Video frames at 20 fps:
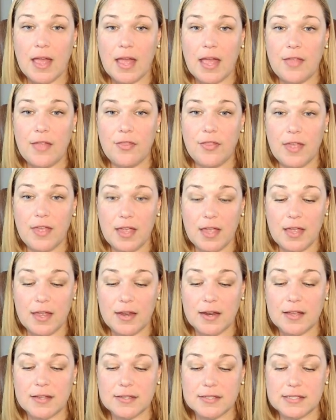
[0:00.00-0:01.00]
and
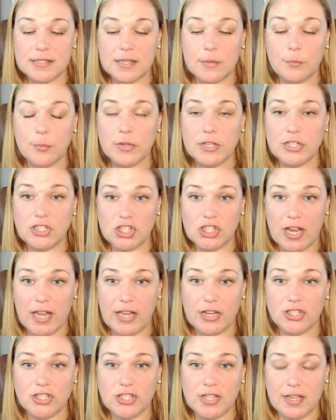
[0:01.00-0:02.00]
then simply
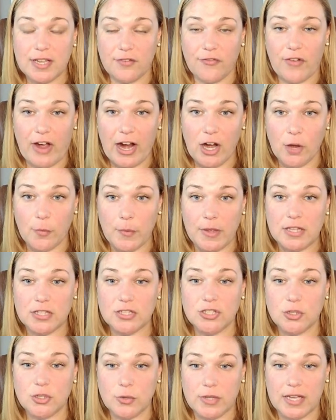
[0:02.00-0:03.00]
change the environment
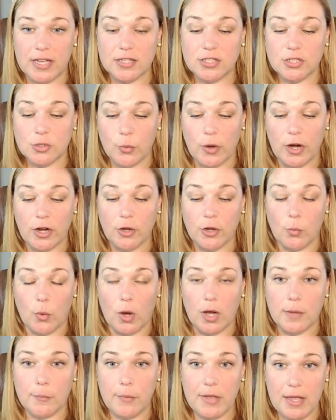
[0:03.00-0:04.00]
to get to where you
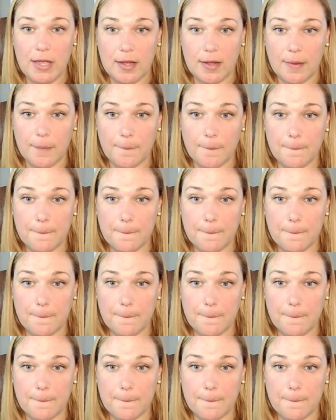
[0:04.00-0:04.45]
want to be.